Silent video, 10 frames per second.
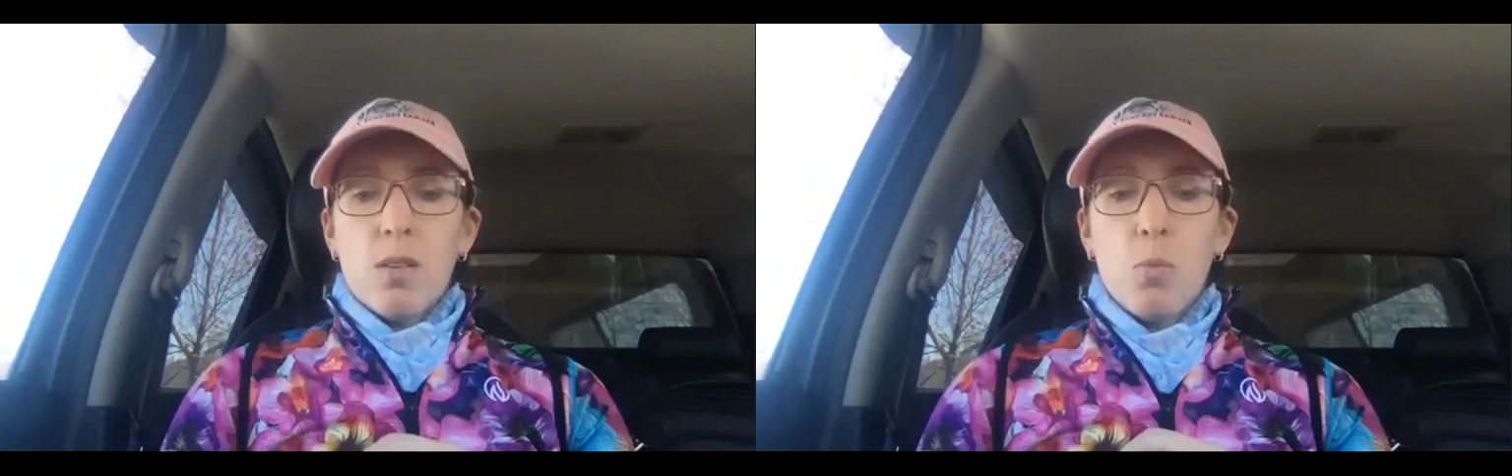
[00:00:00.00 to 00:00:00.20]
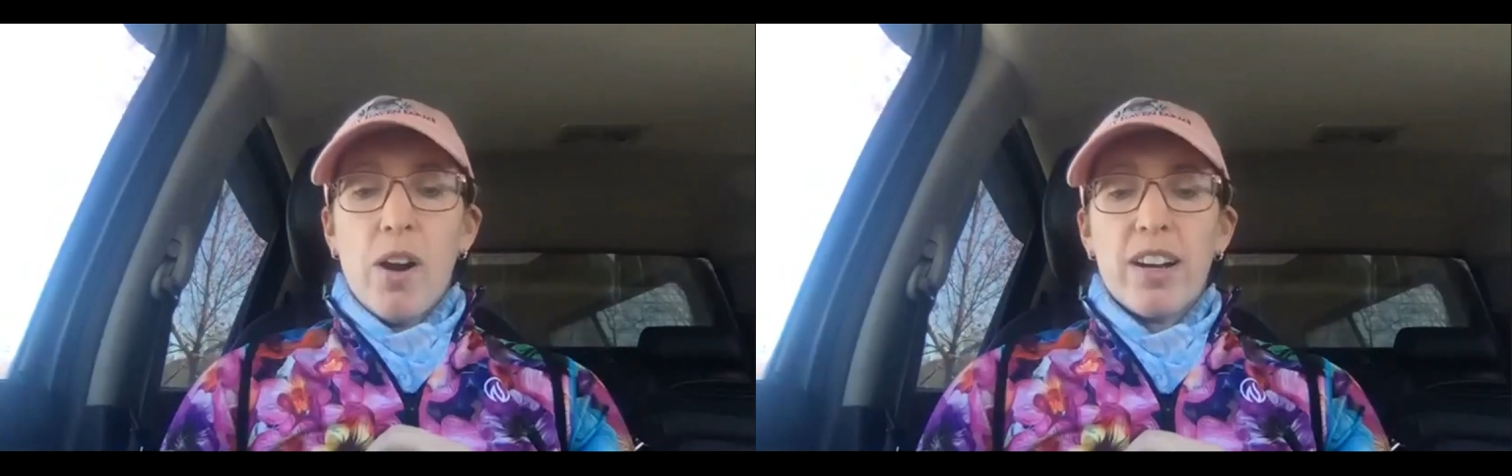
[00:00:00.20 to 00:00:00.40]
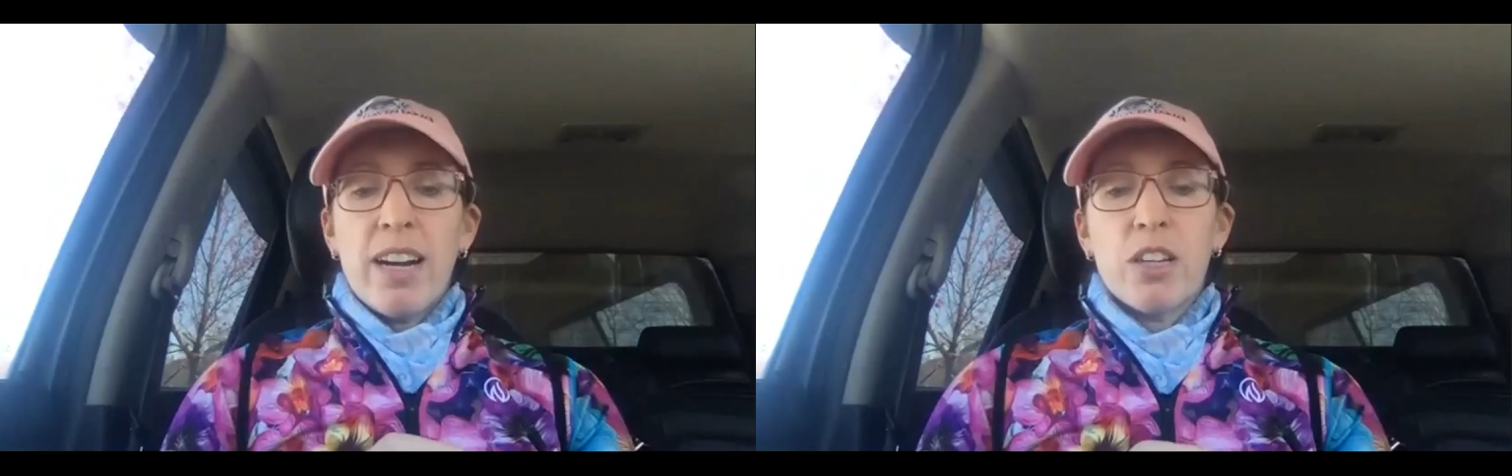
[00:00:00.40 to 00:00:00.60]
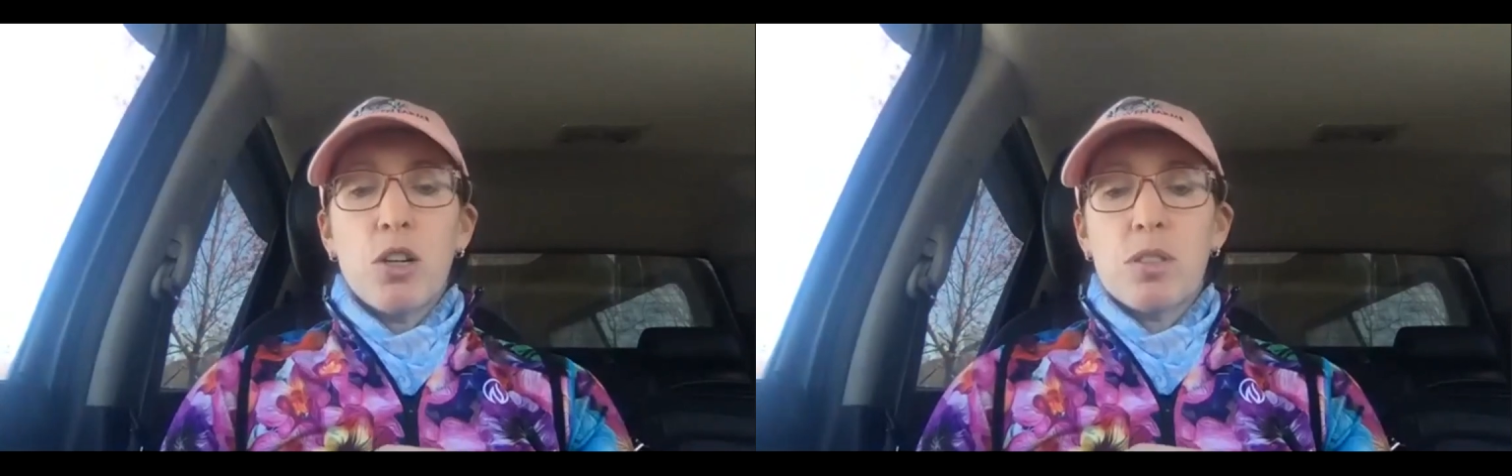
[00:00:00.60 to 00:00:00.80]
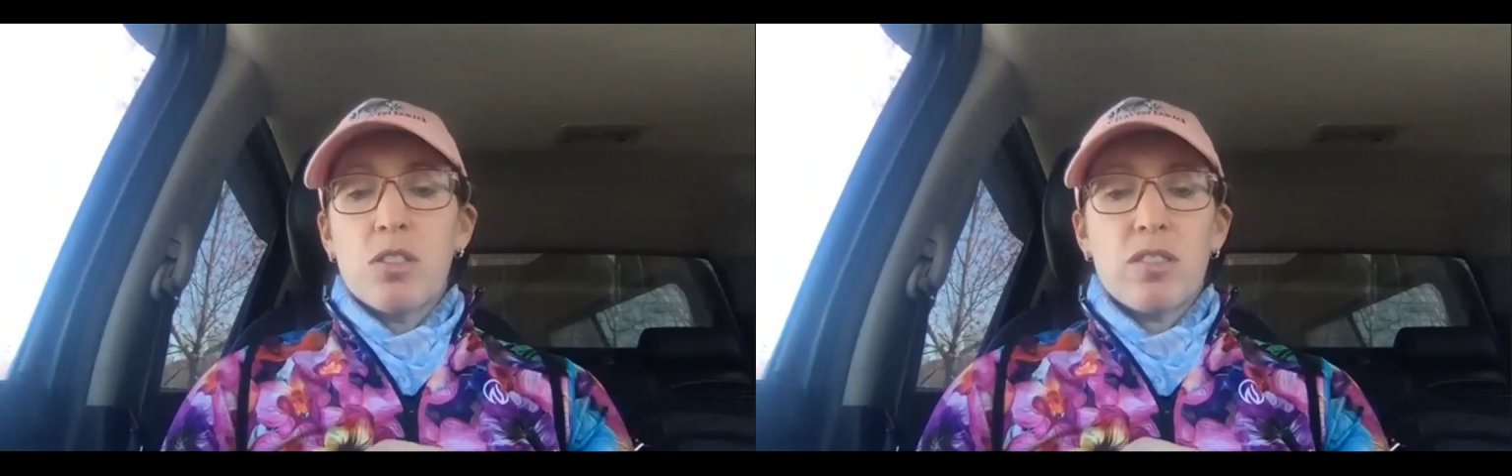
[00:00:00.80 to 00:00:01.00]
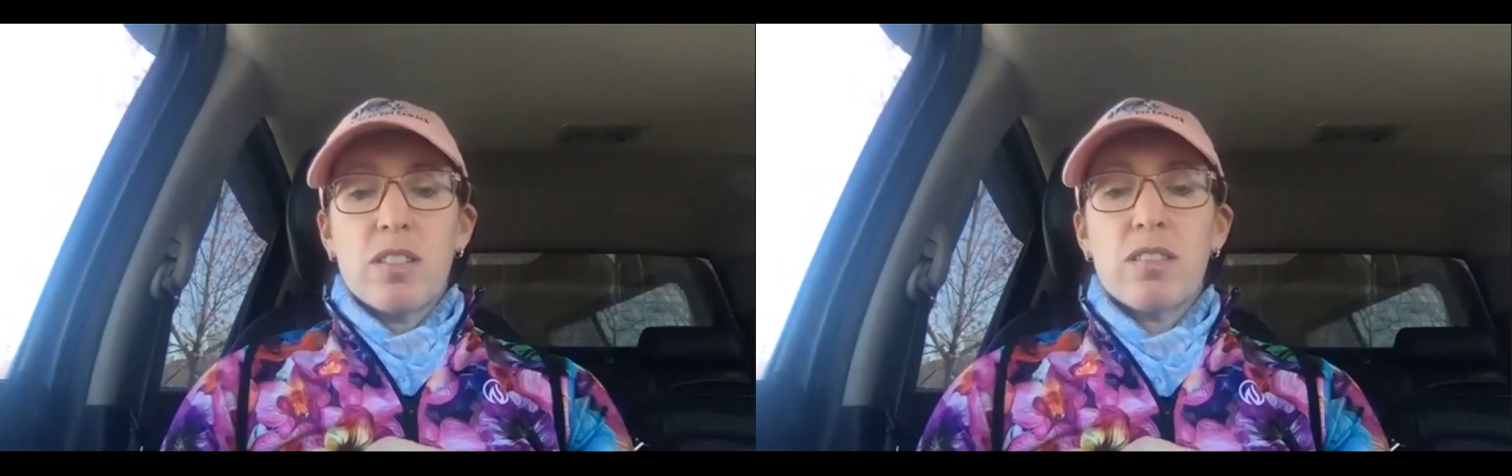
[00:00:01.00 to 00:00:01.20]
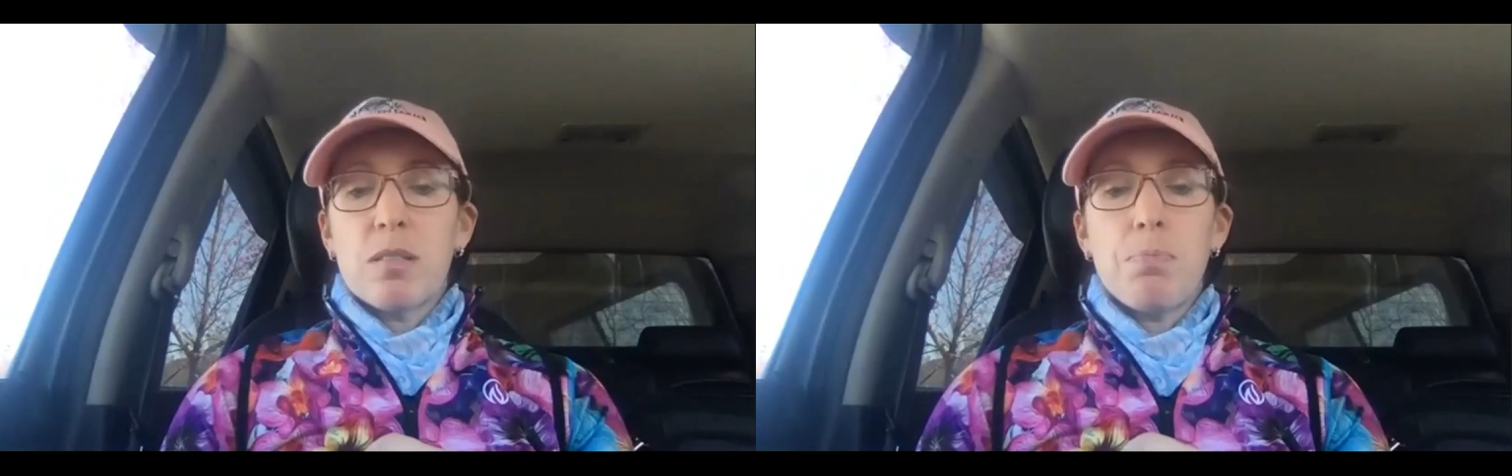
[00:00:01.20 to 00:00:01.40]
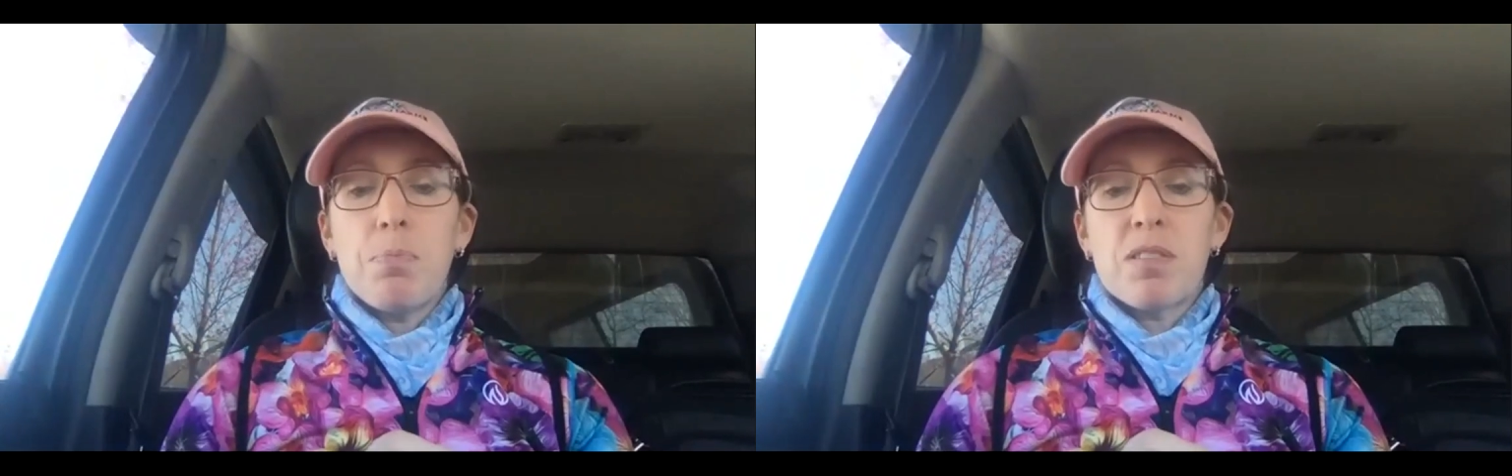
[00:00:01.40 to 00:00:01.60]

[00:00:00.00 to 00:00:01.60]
where it kind of goes just into some